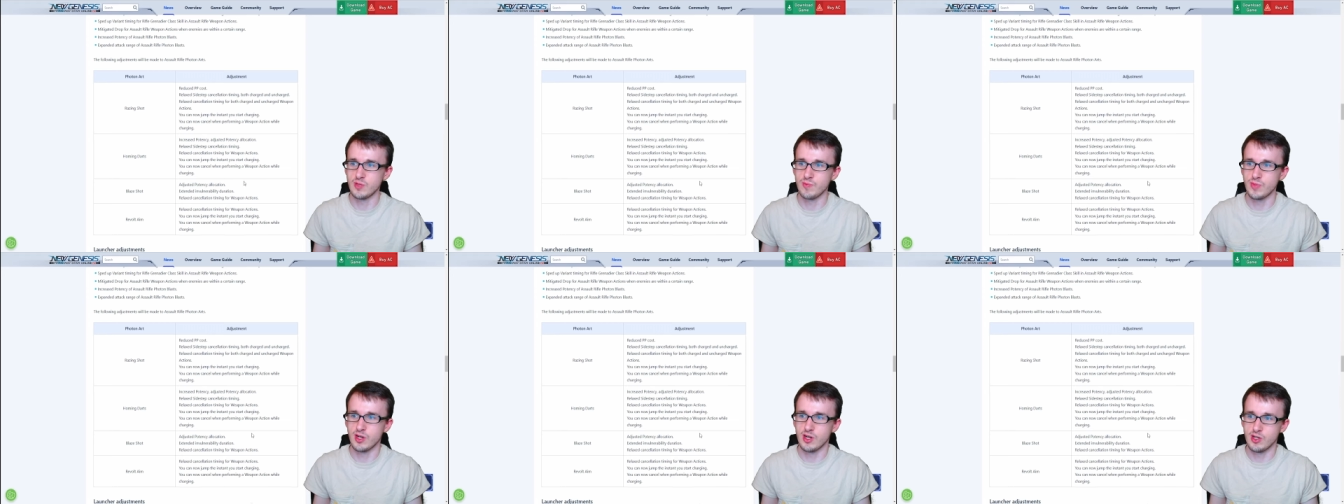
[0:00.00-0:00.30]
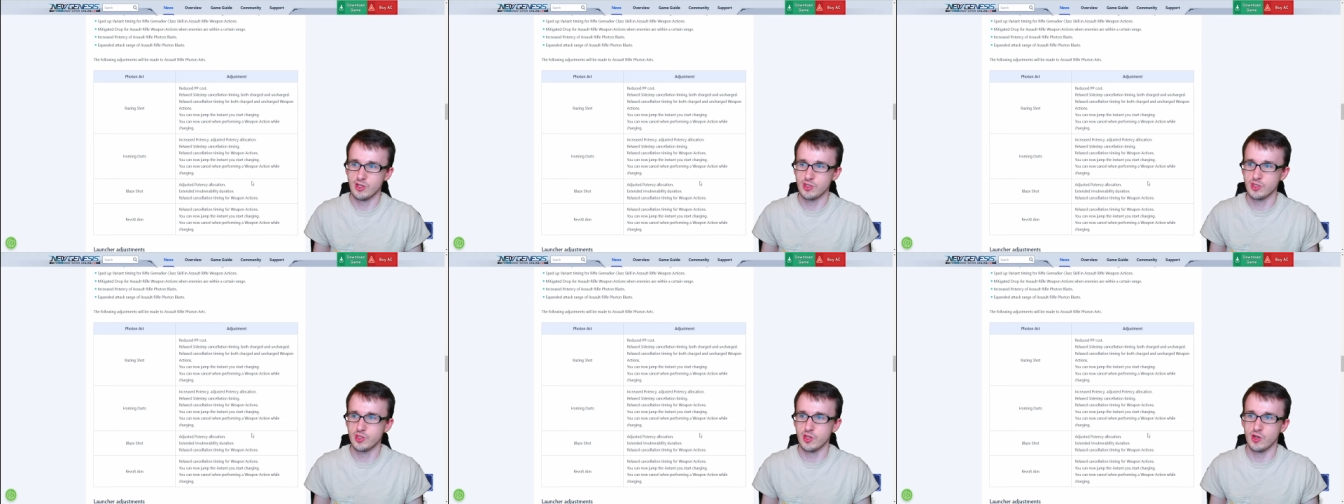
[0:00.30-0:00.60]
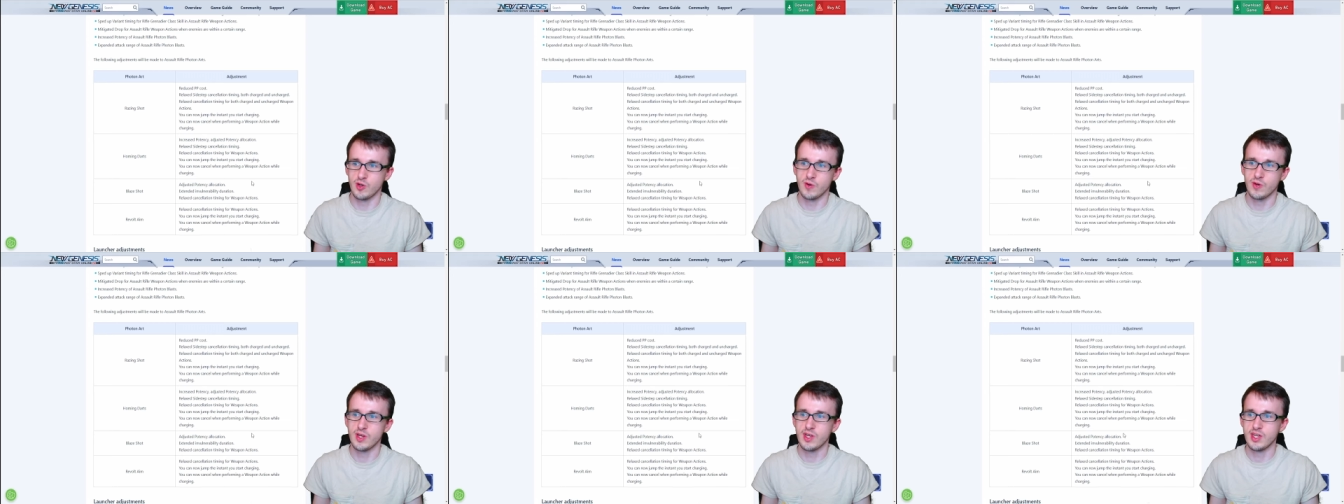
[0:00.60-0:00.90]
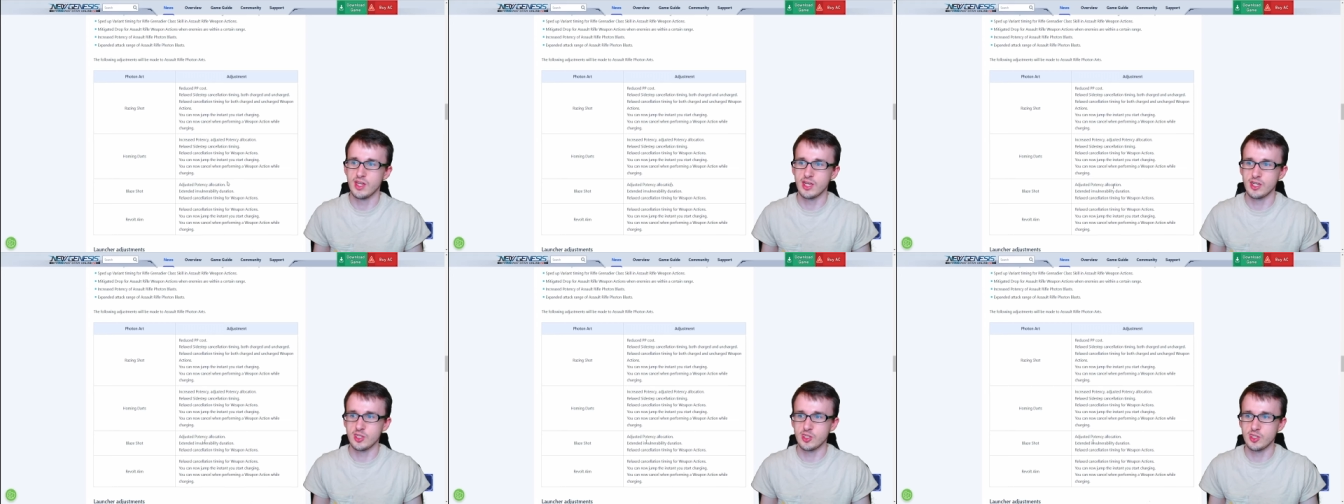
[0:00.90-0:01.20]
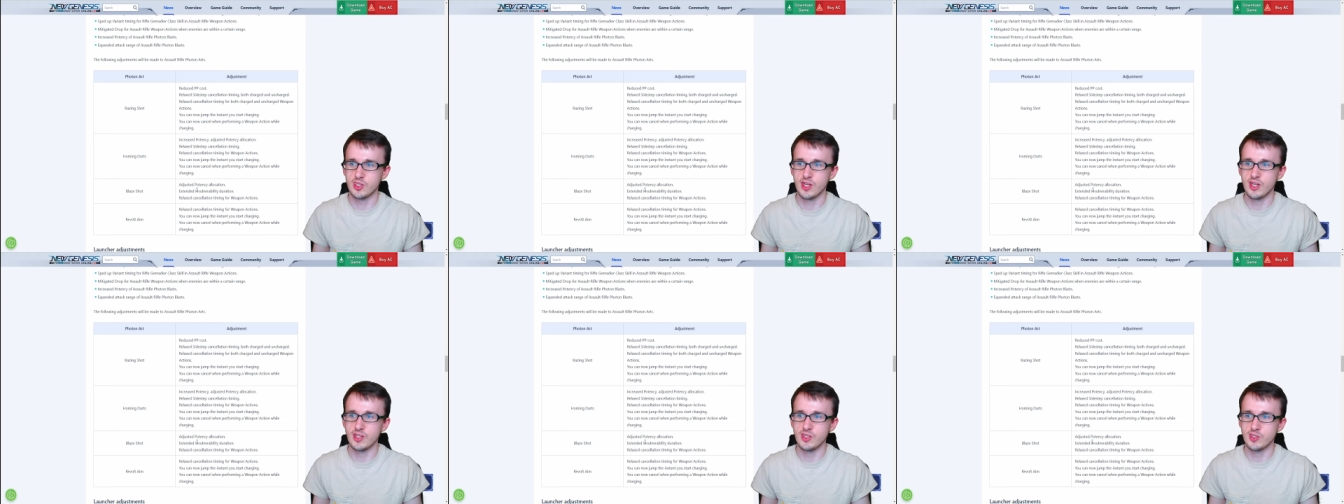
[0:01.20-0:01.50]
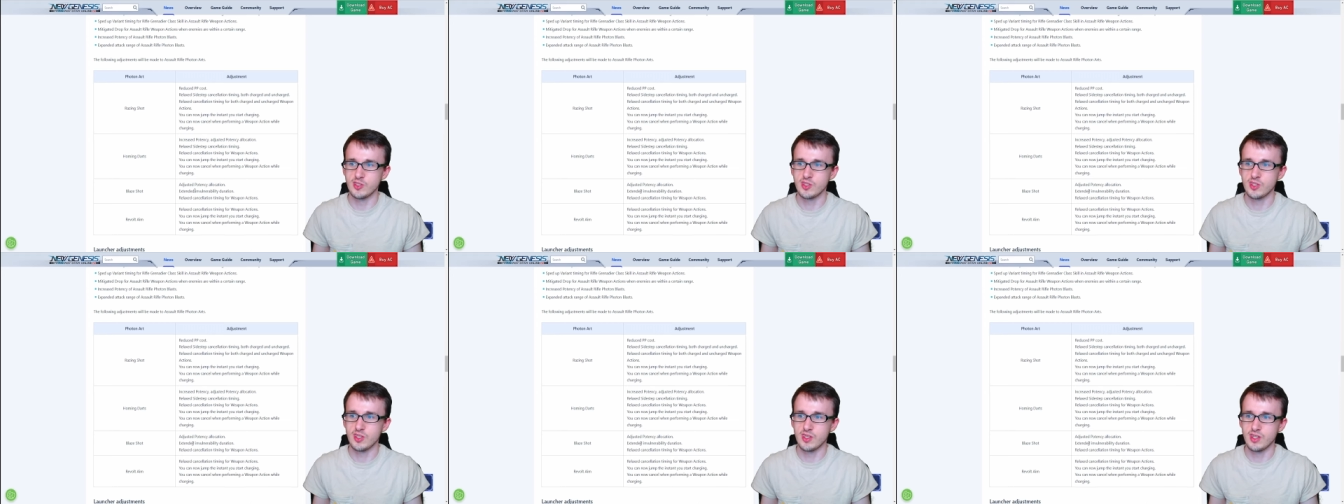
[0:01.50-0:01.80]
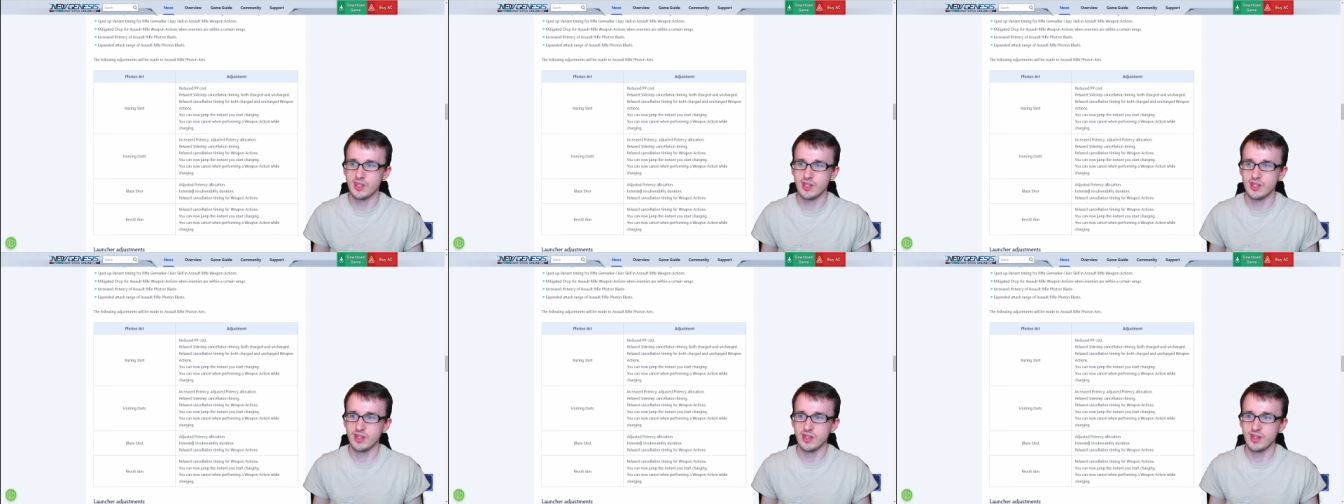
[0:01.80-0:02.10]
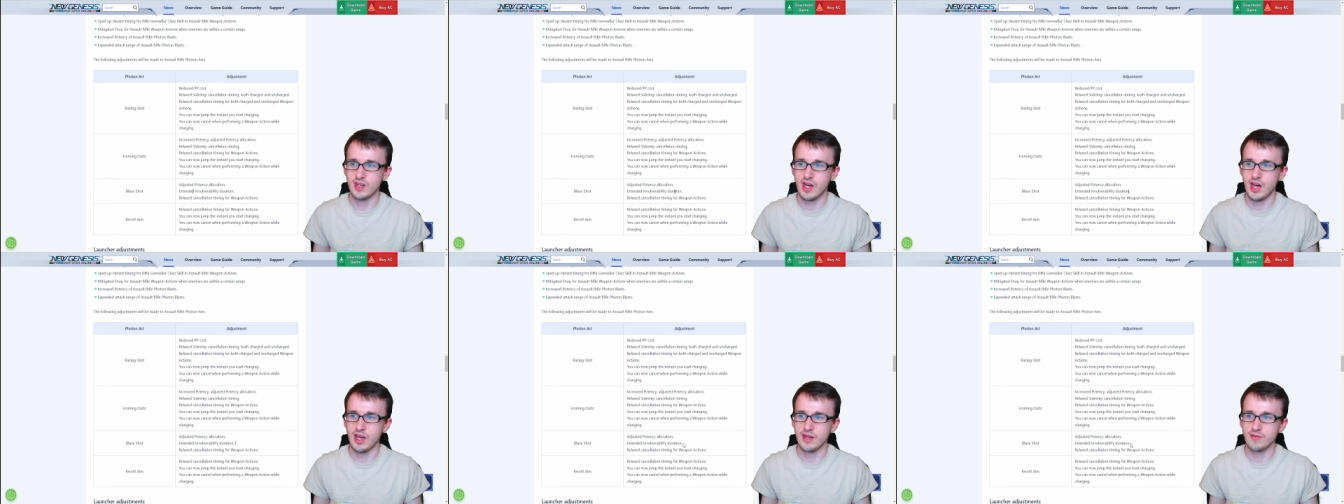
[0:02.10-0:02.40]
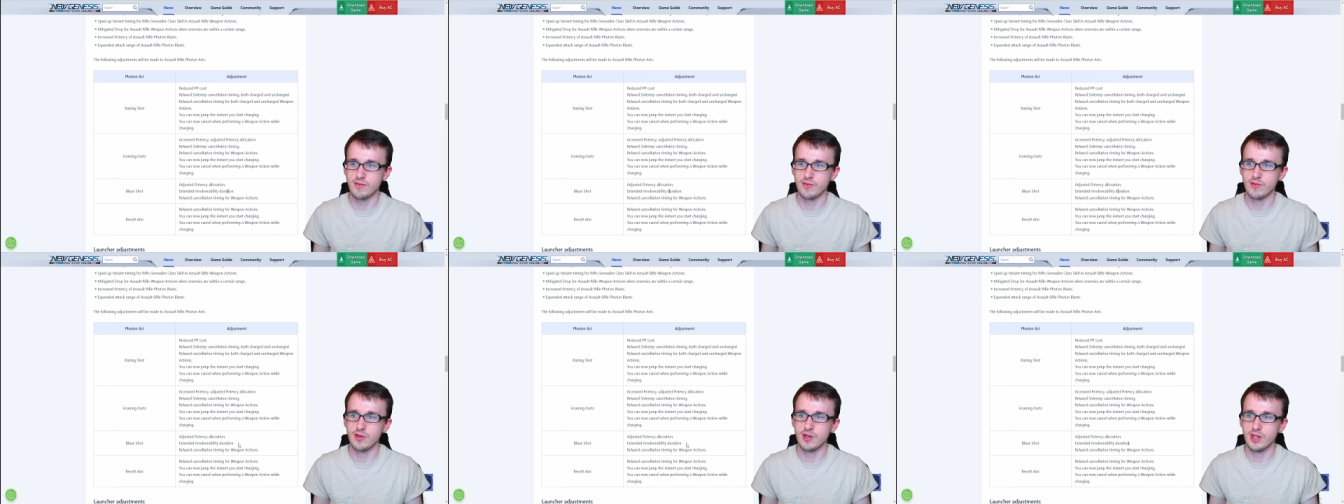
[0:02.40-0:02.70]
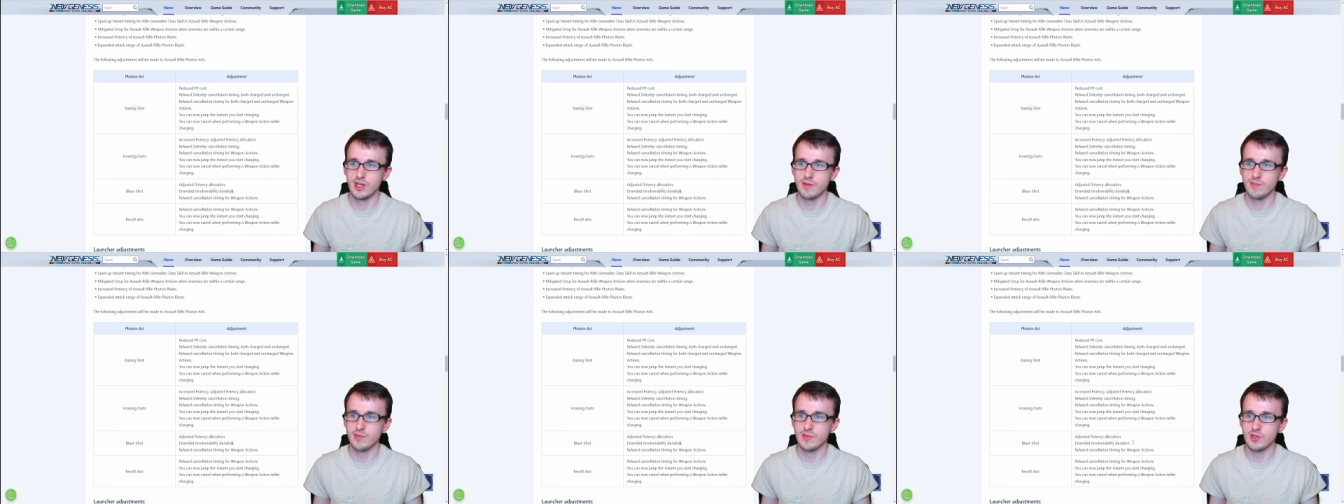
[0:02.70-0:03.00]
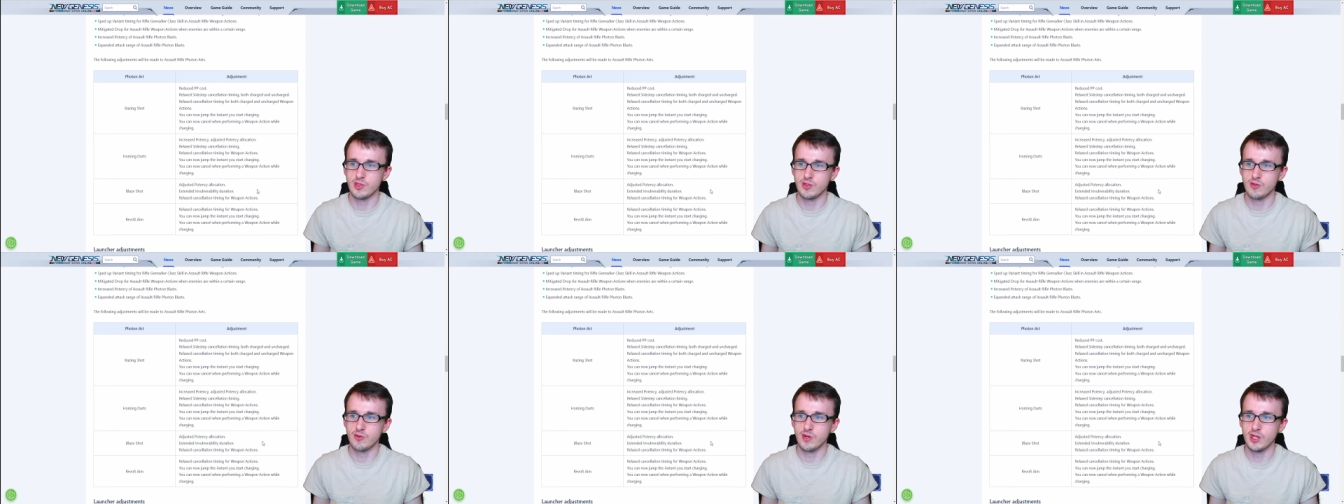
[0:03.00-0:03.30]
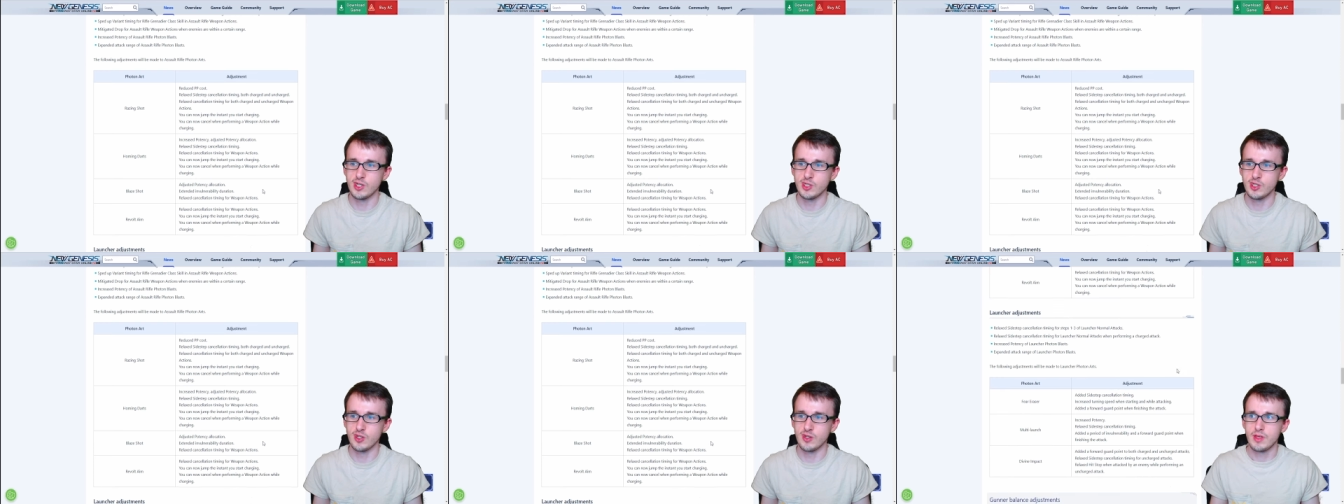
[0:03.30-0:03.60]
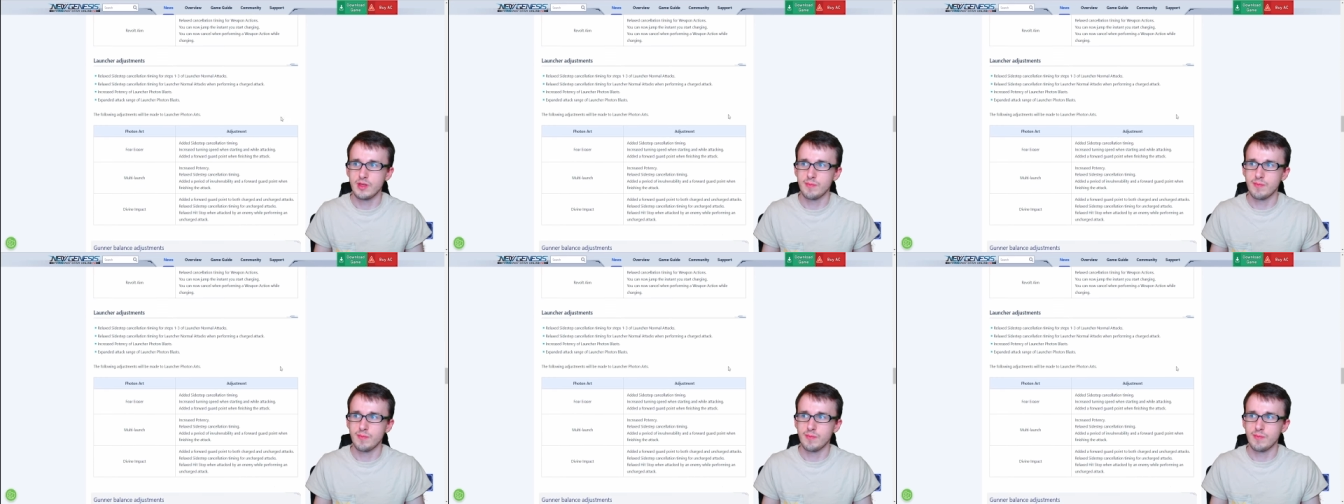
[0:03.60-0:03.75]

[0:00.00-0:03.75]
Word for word: but also extends the iframe duration.